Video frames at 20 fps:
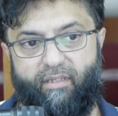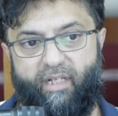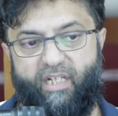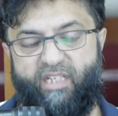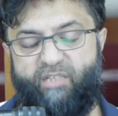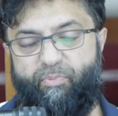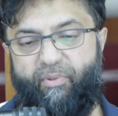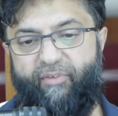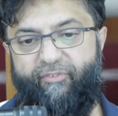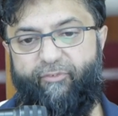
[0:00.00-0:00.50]

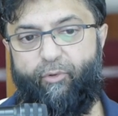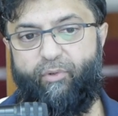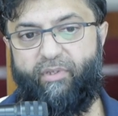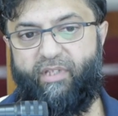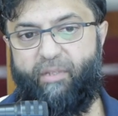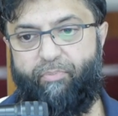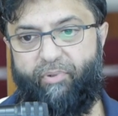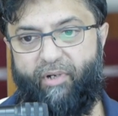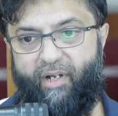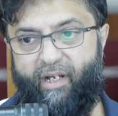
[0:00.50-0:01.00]
It's before
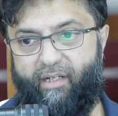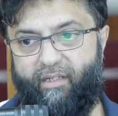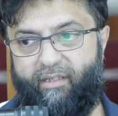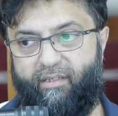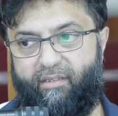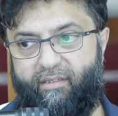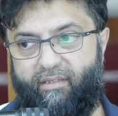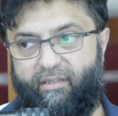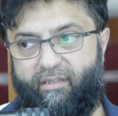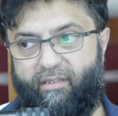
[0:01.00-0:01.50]
the prayer.
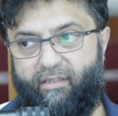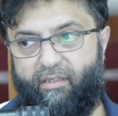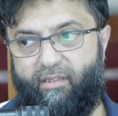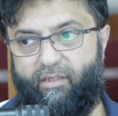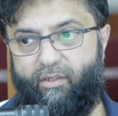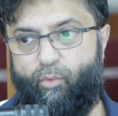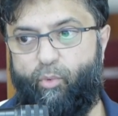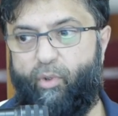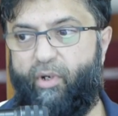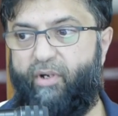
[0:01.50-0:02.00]

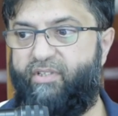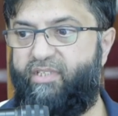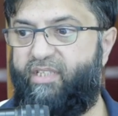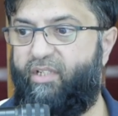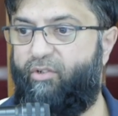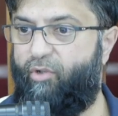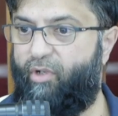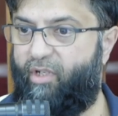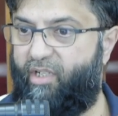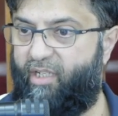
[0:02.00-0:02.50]
Whereas the
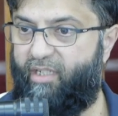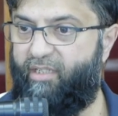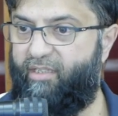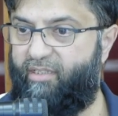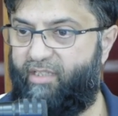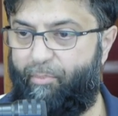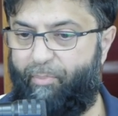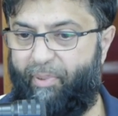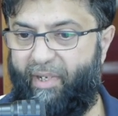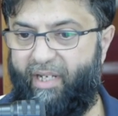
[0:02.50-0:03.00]
rukn,
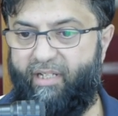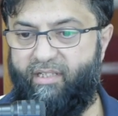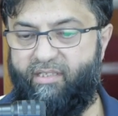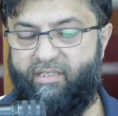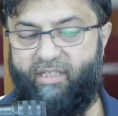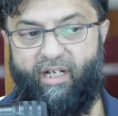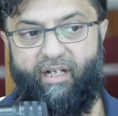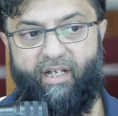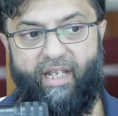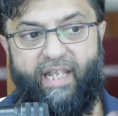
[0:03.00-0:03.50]
the pillars
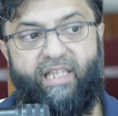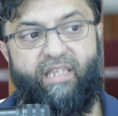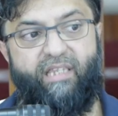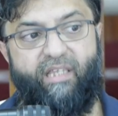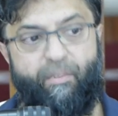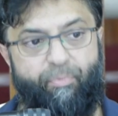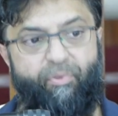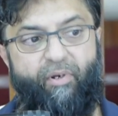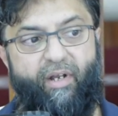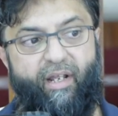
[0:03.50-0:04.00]
are in
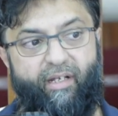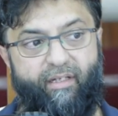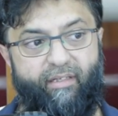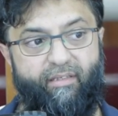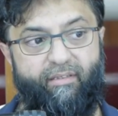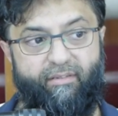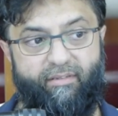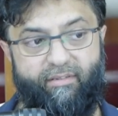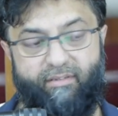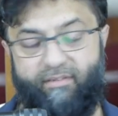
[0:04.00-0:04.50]
the prayer.
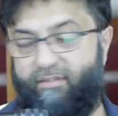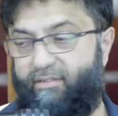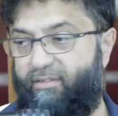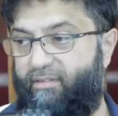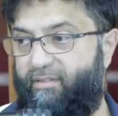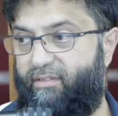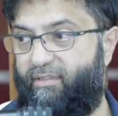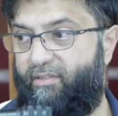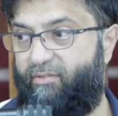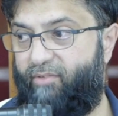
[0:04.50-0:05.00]

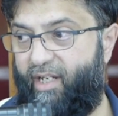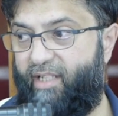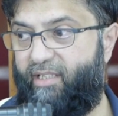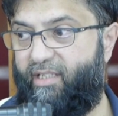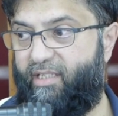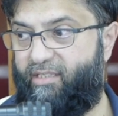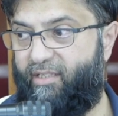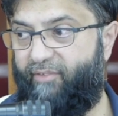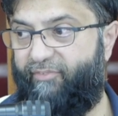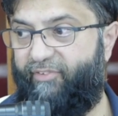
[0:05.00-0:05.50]
Right?
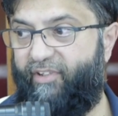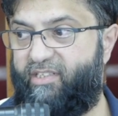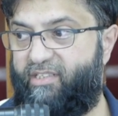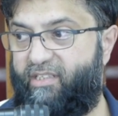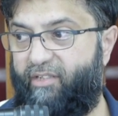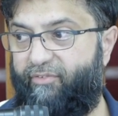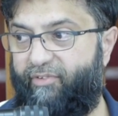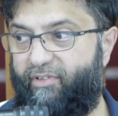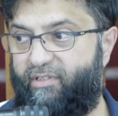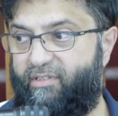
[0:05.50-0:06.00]
That's the first
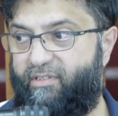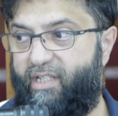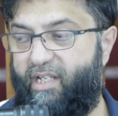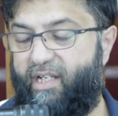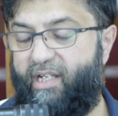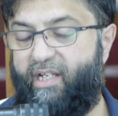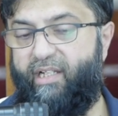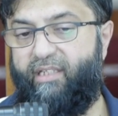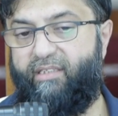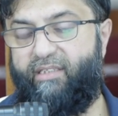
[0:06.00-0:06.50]
difference.
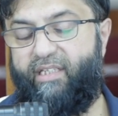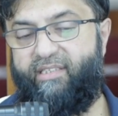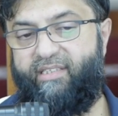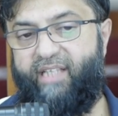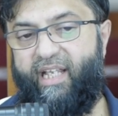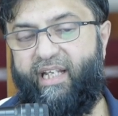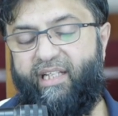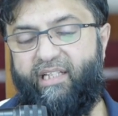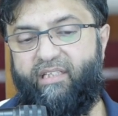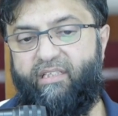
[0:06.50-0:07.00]
The
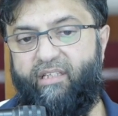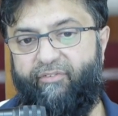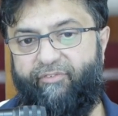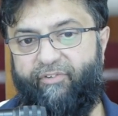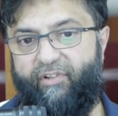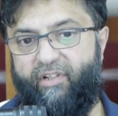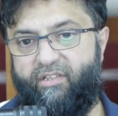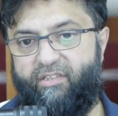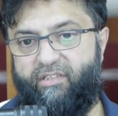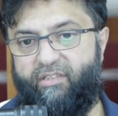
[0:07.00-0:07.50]
second
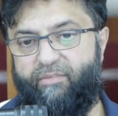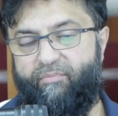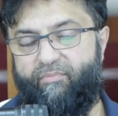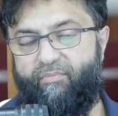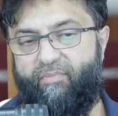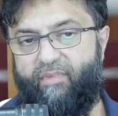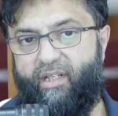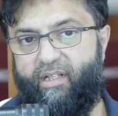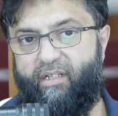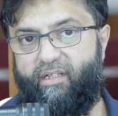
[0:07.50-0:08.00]
difference
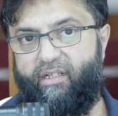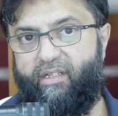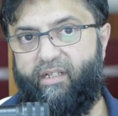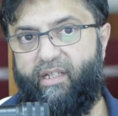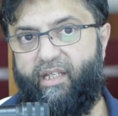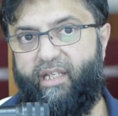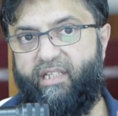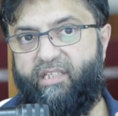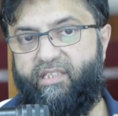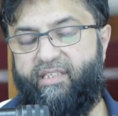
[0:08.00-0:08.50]

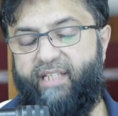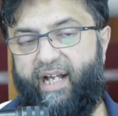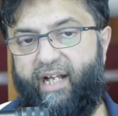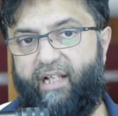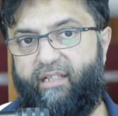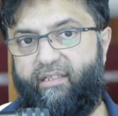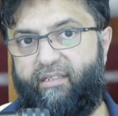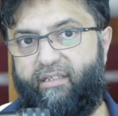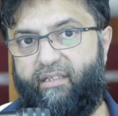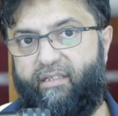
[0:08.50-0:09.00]
is
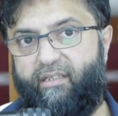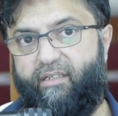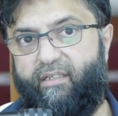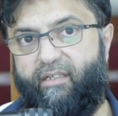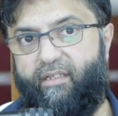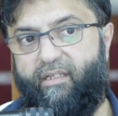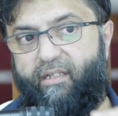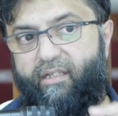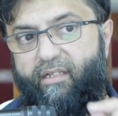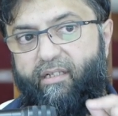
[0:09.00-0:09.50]

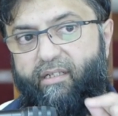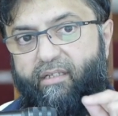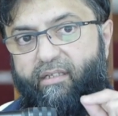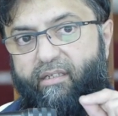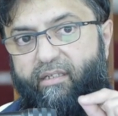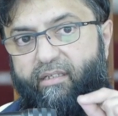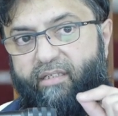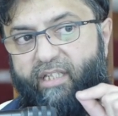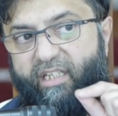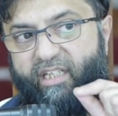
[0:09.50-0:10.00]
that
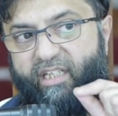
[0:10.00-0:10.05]
the